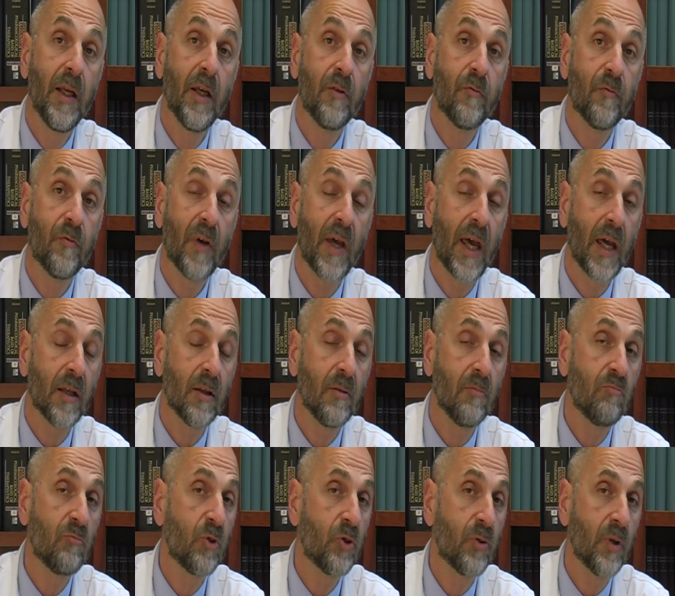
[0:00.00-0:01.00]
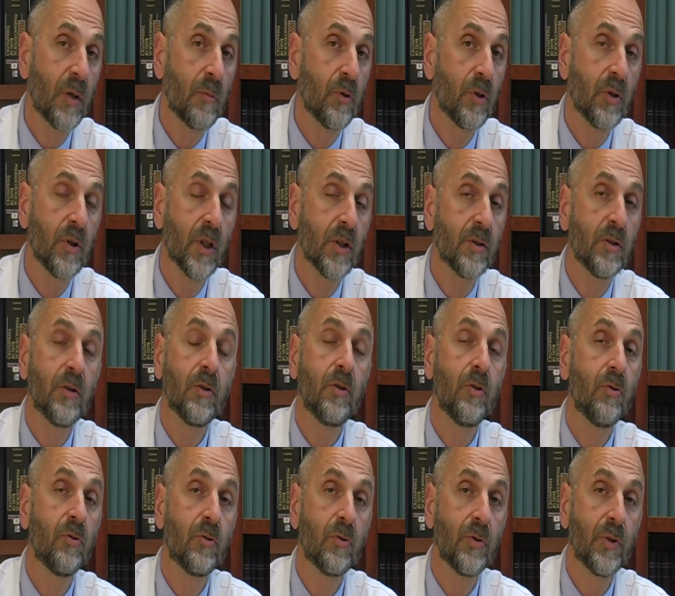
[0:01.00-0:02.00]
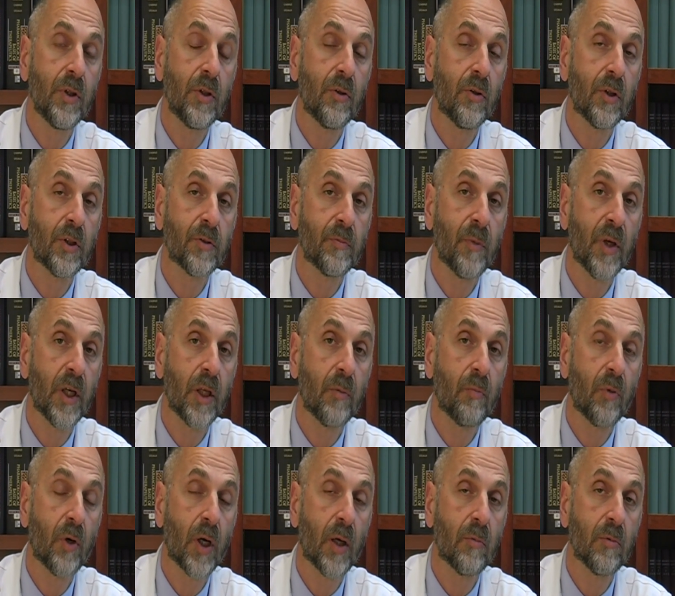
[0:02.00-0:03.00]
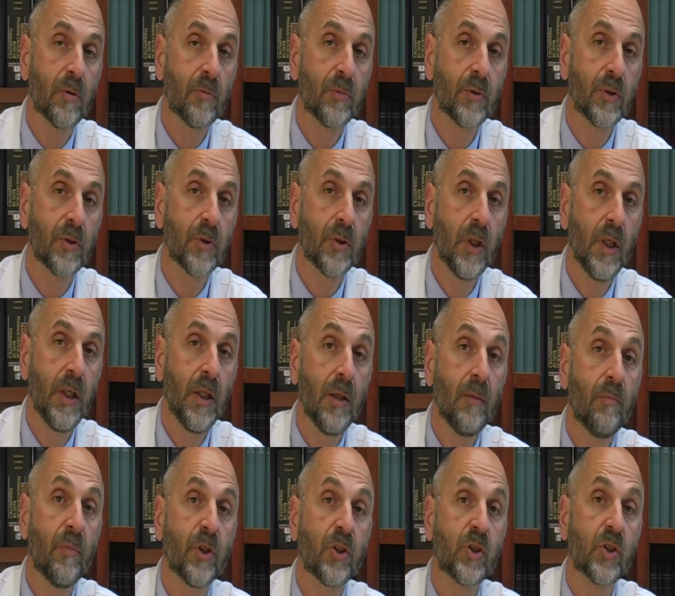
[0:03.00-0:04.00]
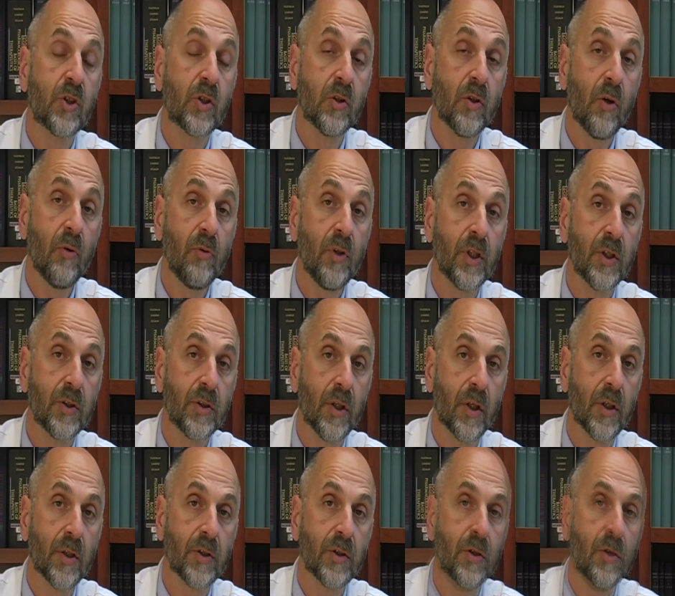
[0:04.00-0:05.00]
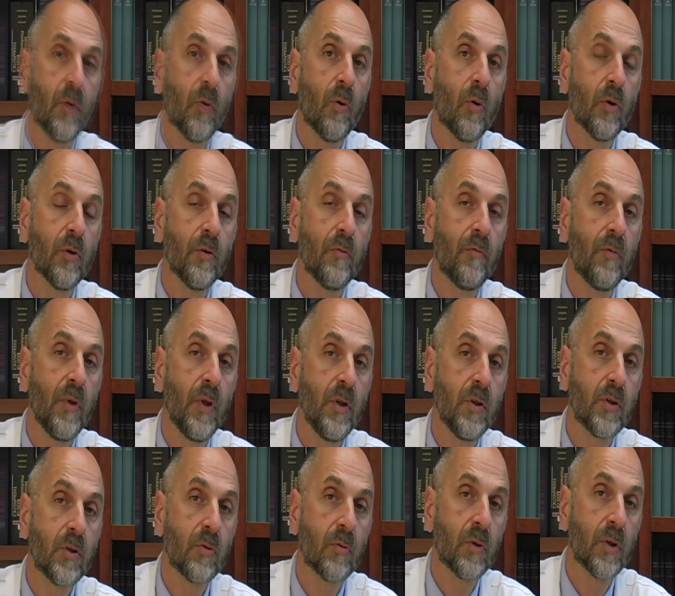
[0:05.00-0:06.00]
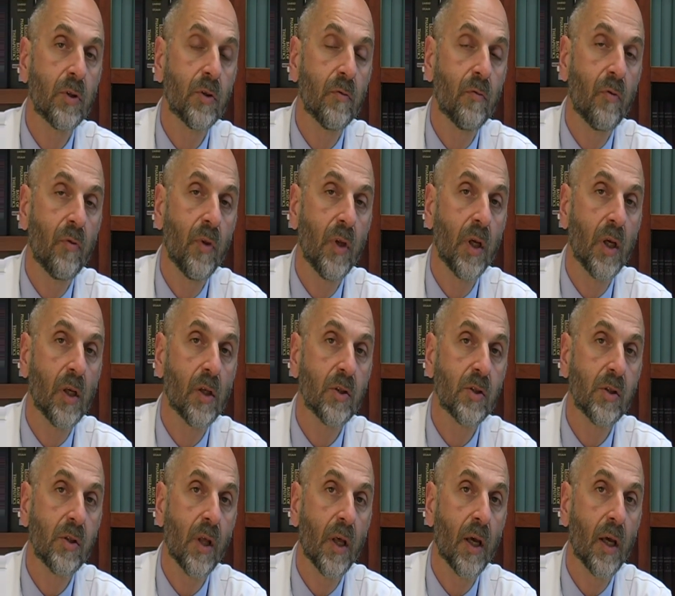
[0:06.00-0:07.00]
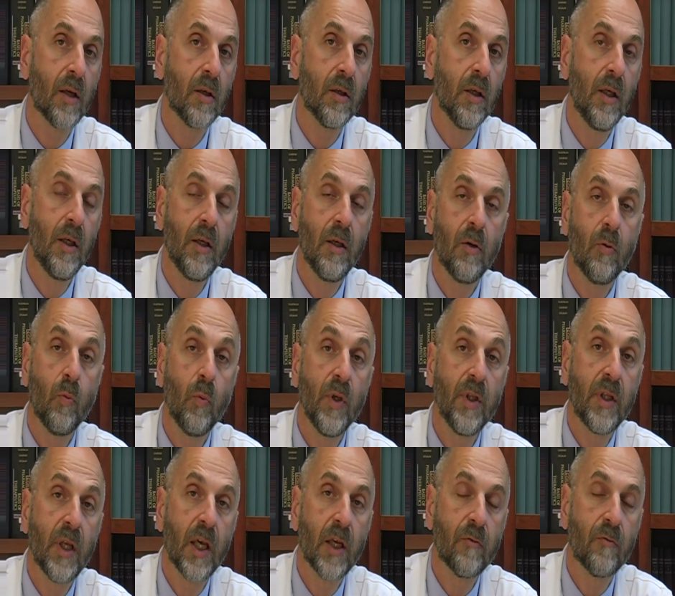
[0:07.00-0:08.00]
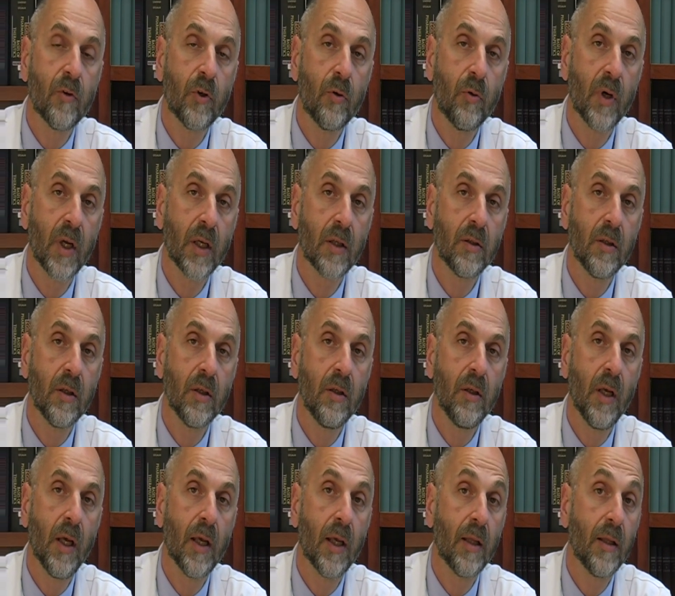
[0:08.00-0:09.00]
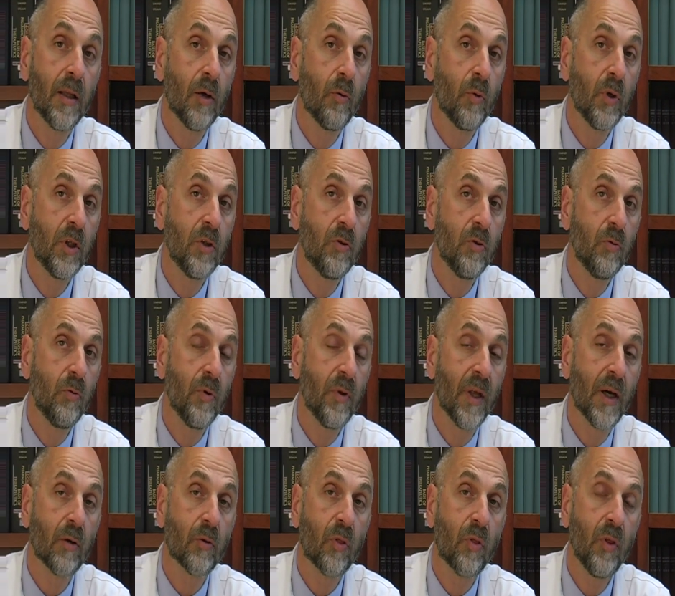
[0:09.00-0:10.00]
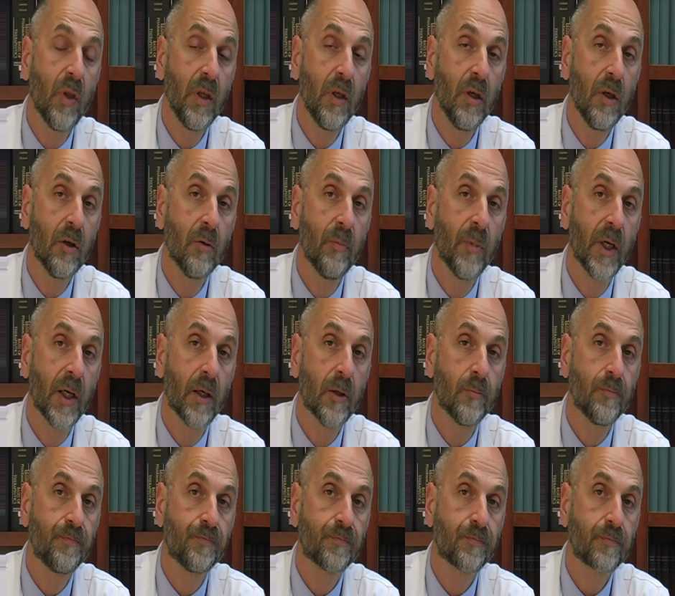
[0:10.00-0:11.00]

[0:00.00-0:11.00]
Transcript: in fact, tremor doesn't usually cause many problems, but slowness does. All of these sorts of things that we take for granted and that we do without thinking about,